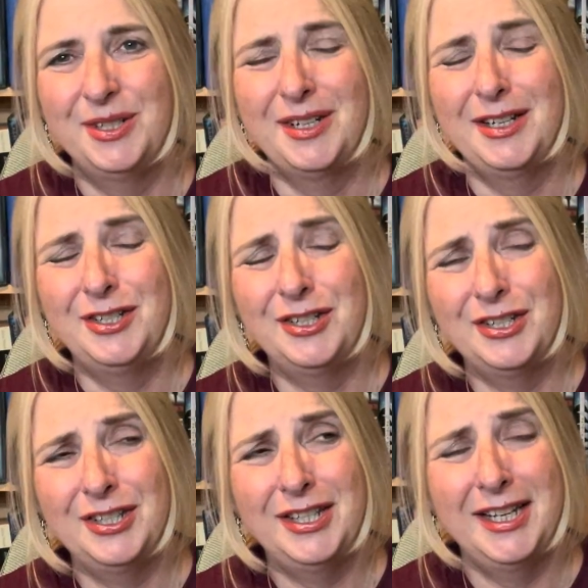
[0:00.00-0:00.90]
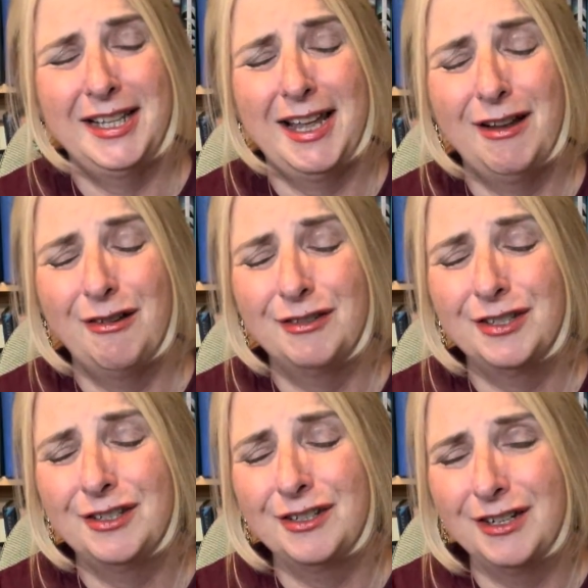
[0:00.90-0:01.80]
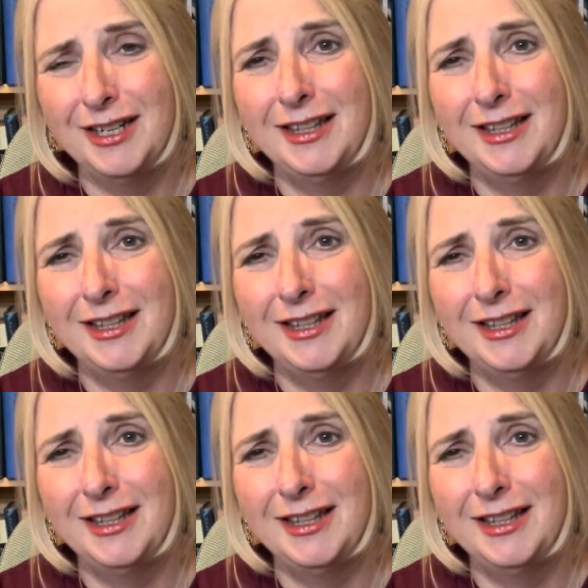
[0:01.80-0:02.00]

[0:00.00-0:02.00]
and I just think they are stunning.